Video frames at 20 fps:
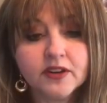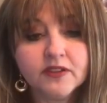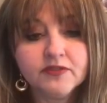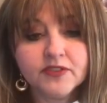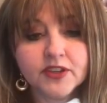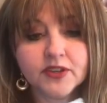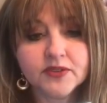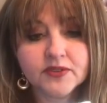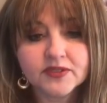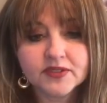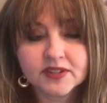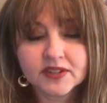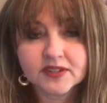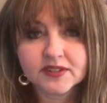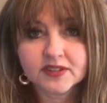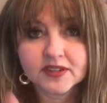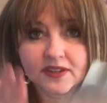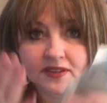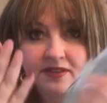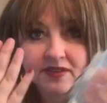have used
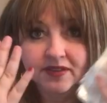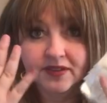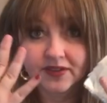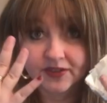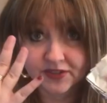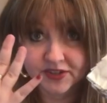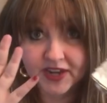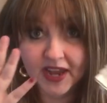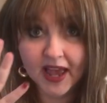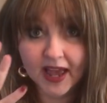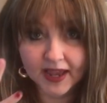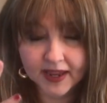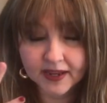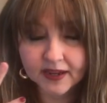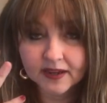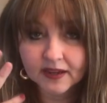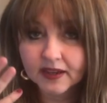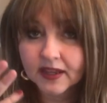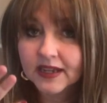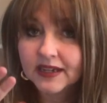these the other
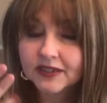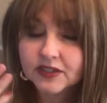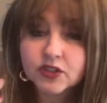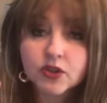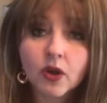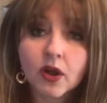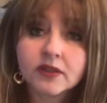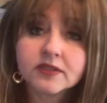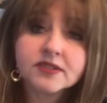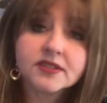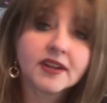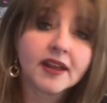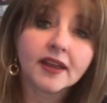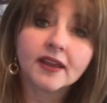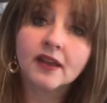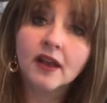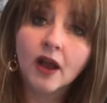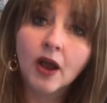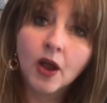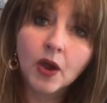day, I can't talk
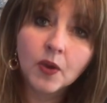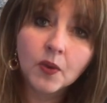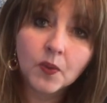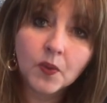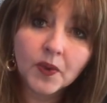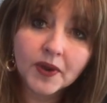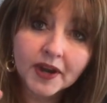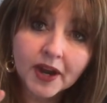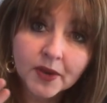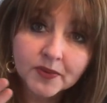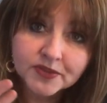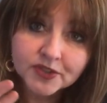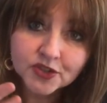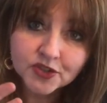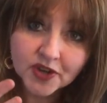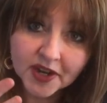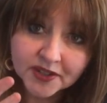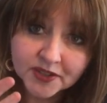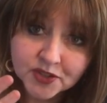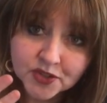today, when I was
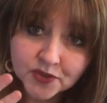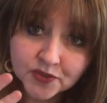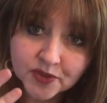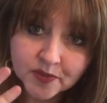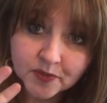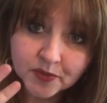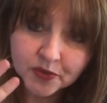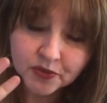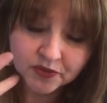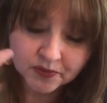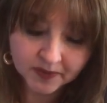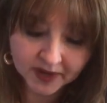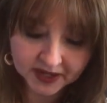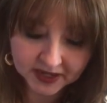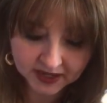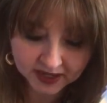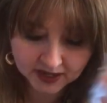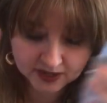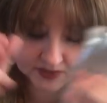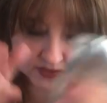trying to remove my
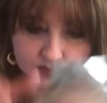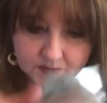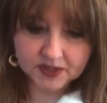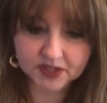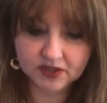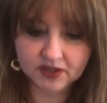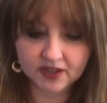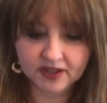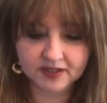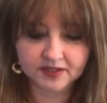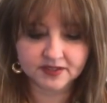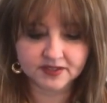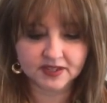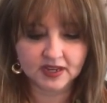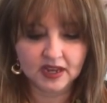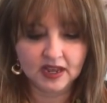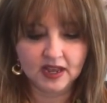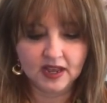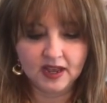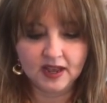nails, because
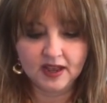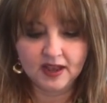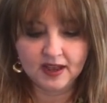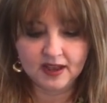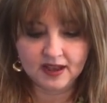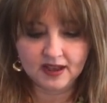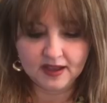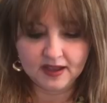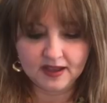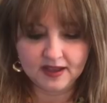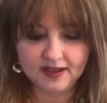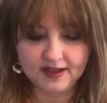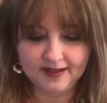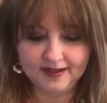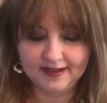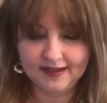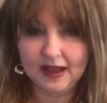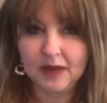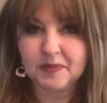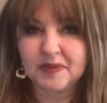
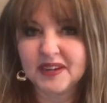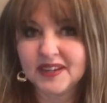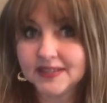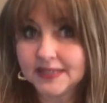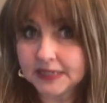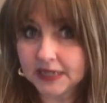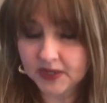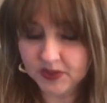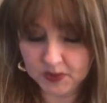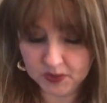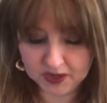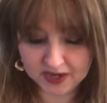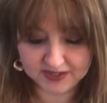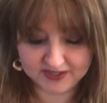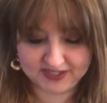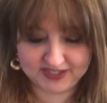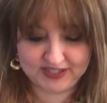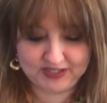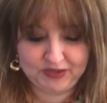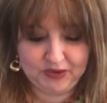I'm gonna tell you
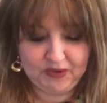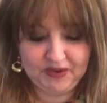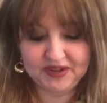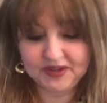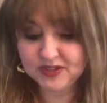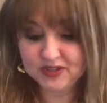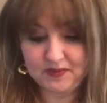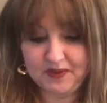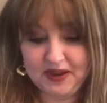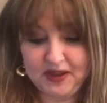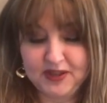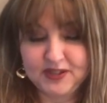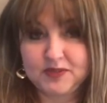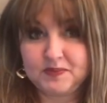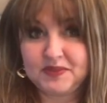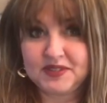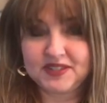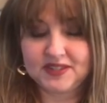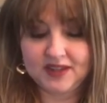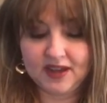guys a story because my
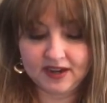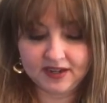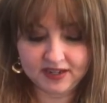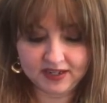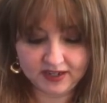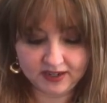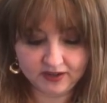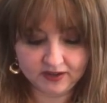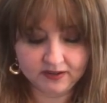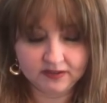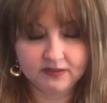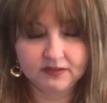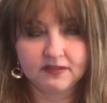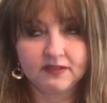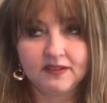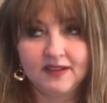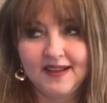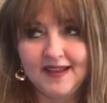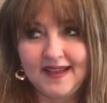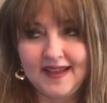husband's not here.
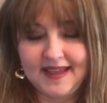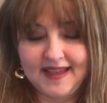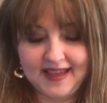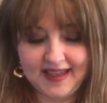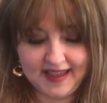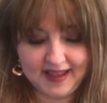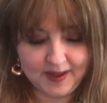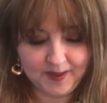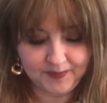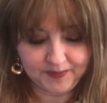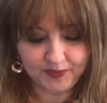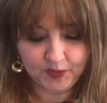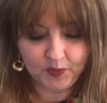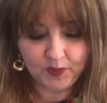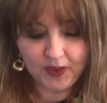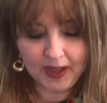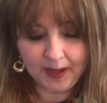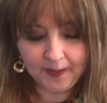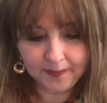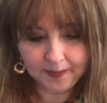
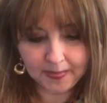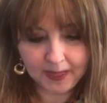Well,